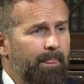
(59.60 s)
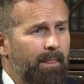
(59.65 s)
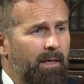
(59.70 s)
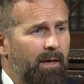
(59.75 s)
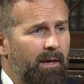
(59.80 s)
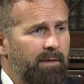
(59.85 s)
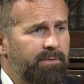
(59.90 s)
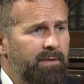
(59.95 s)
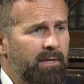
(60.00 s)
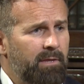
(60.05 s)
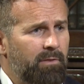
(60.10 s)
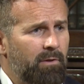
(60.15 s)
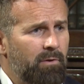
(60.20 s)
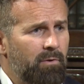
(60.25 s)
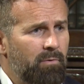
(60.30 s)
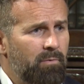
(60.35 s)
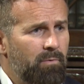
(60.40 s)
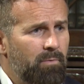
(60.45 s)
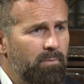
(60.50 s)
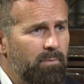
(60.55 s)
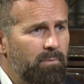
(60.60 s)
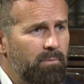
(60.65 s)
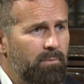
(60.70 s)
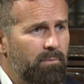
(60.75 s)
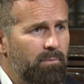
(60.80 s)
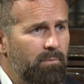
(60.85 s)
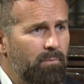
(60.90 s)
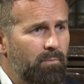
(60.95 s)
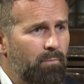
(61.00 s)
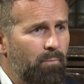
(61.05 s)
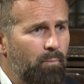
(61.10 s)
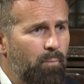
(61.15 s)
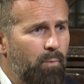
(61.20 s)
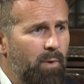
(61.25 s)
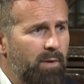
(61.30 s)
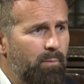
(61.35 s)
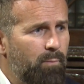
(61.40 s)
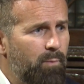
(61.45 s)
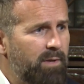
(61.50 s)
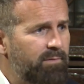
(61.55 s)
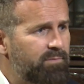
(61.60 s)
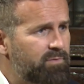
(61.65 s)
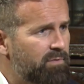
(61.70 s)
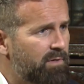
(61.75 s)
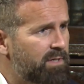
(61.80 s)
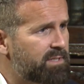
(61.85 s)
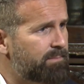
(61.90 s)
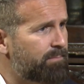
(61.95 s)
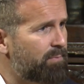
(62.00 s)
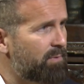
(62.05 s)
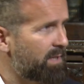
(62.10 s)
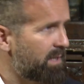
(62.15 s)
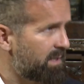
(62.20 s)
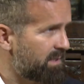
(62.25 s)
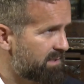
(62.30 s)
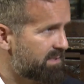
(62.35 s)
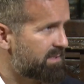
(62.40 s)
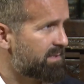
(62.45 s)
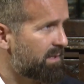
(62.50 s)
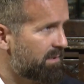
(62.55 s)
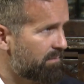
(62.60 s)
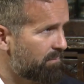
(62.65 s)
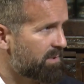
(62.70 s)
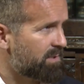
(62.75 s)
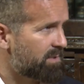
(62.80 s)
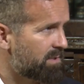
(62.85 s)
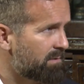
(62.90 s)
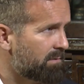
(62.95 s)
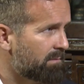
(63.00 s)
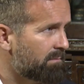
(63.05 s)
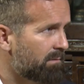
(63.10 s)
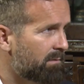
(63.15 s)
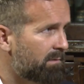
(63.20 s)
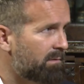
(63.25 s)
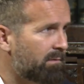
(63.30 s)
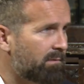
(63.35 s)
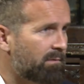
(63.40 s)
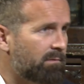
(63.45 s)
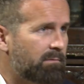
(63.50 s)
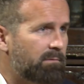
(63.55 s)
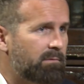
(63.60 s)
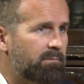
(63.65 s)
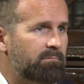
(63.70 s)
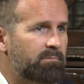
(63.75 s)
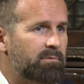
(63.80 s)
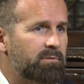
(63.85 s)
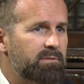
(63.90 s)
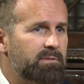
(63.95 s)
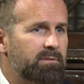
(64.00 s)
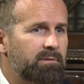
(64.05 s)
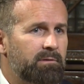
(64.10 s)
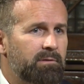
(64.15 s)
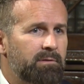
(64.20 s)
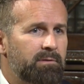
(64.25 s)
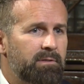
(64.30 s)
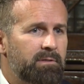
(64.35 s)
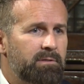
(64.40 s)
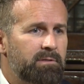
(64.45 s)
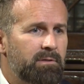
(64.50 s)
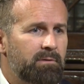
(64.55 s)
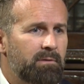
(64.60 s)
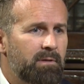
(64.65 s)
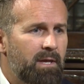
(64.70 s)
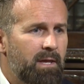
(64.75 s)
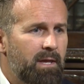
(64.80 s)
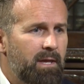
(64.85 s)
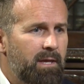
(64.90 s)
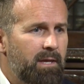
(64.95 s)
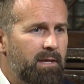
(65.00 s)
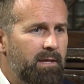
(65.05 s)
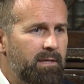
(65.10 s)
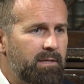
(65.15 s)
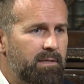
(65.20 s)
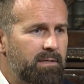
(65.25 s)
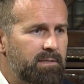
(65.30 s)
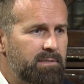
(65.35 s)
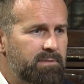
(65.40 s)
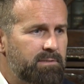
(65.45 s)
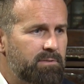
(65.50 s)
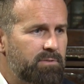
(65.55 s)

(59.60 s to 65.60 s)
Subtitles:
I think though, where we've tried to bring in Sun, which you've just alluded to, is to